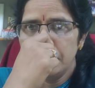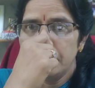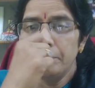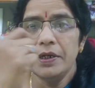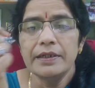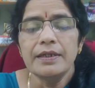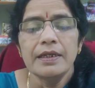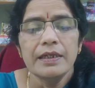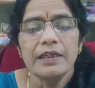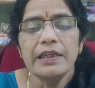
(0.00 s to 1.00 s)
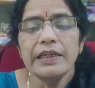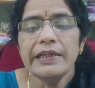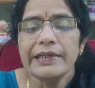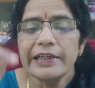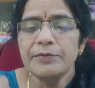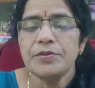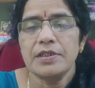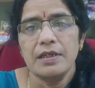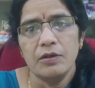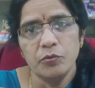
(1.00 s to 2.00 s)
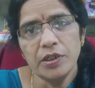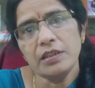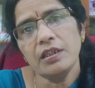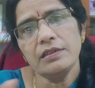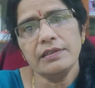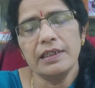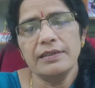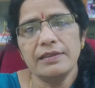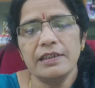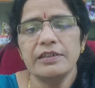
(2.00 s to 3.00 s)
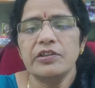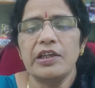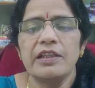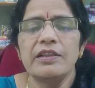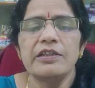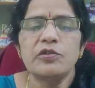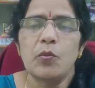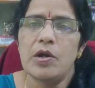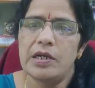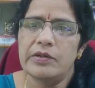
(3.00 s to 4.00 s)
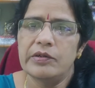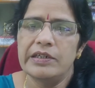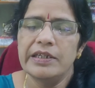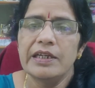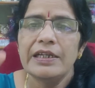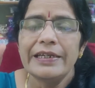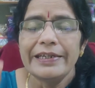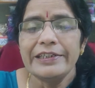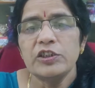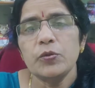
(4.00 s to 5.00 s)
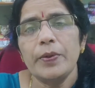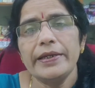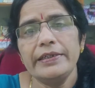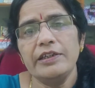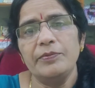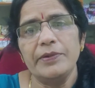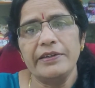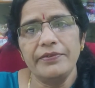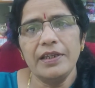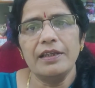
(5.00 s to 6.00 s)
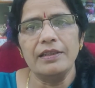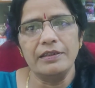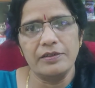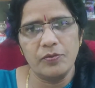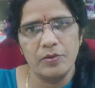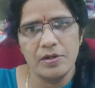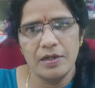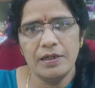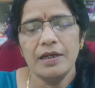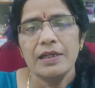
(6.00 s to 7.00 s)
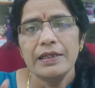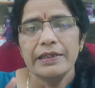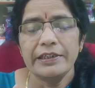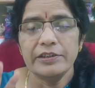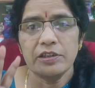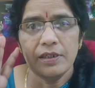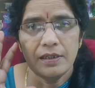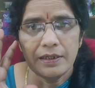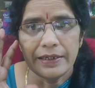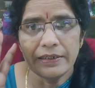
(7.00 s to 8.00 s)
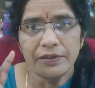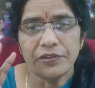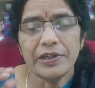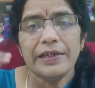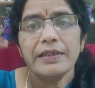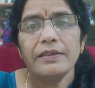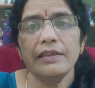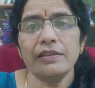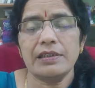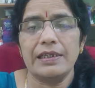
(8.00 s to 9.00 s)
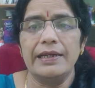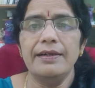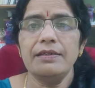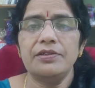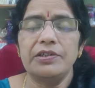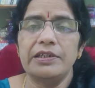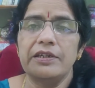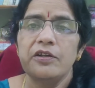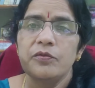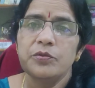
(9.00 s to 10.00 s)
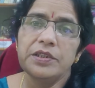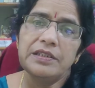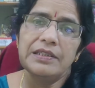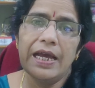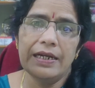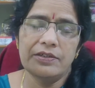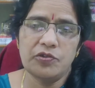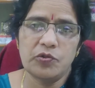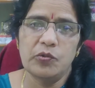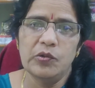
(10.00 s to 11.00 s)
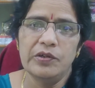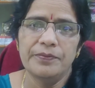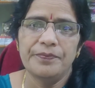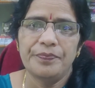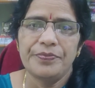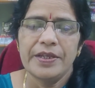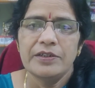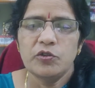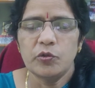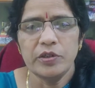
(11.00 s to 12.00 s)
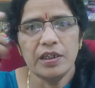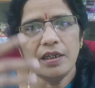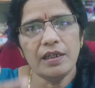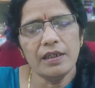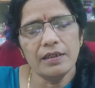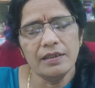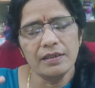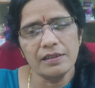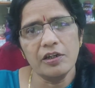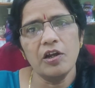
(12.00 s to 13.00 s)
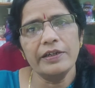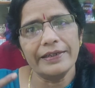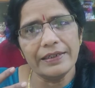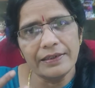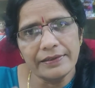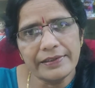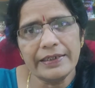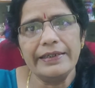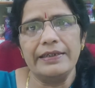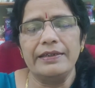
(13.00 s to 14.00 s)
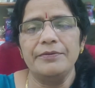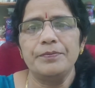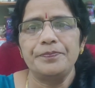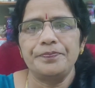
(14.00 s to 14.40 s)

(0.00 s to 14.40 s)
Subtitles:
but he lives with his senses in this world only. In spite of living in this world, his intellect is connected with that soul. So he does not easily